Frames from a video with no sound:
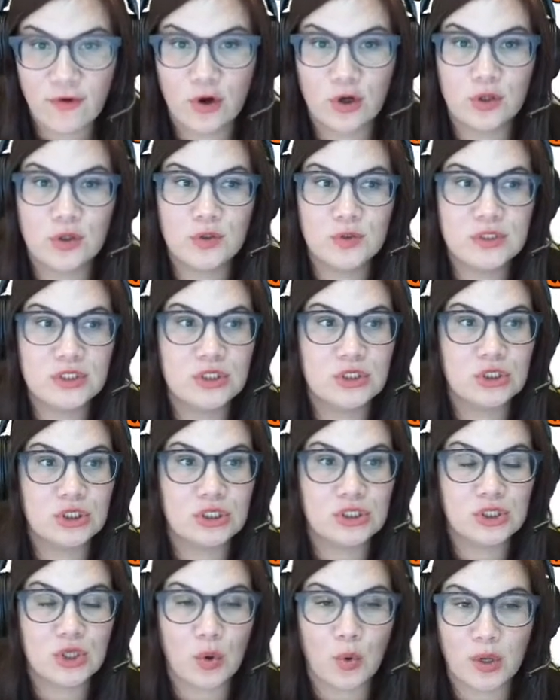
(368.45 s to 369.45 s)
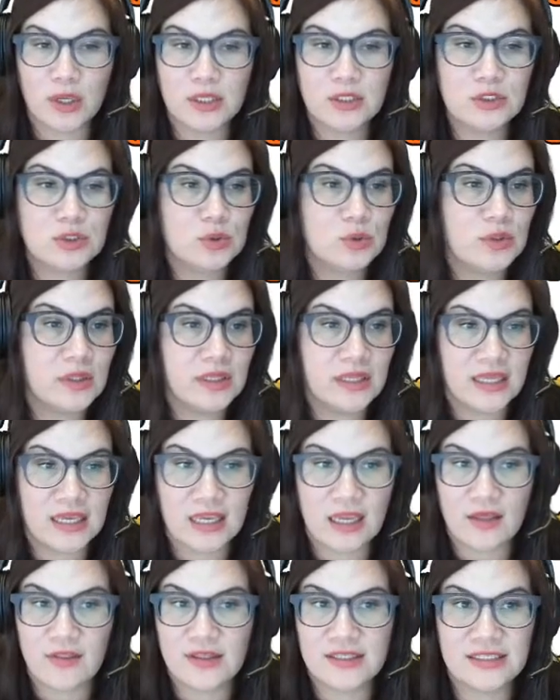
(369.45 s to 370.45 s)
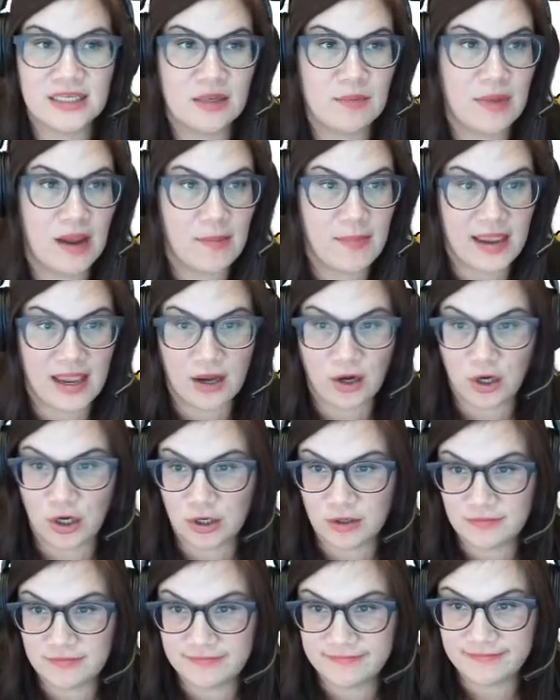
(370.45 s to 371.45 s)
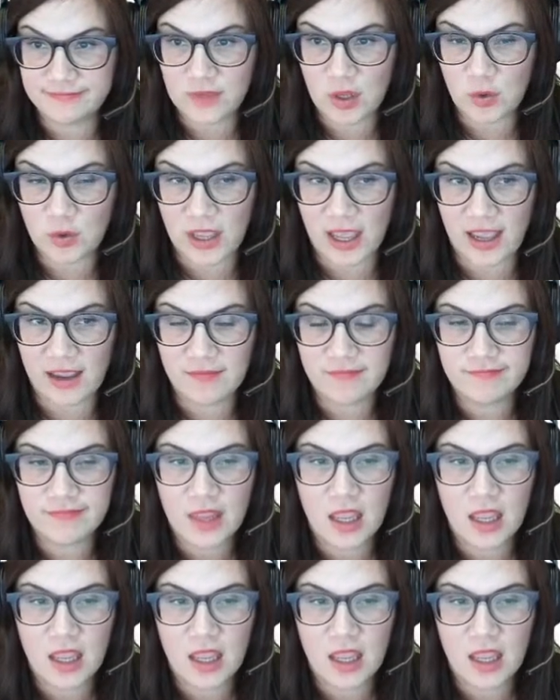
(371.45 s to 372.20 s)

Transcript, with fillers: are used to just going to the link that's in my banner, okay?